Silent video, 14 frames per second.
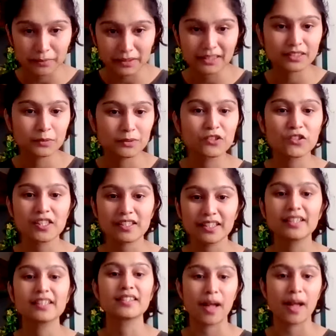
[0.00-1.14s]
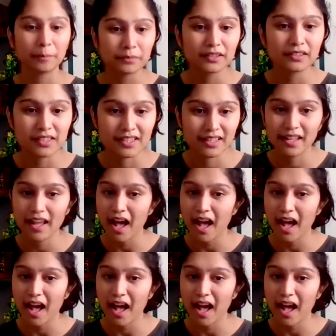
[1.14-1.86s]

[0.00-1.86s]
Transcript: but this was just an example to see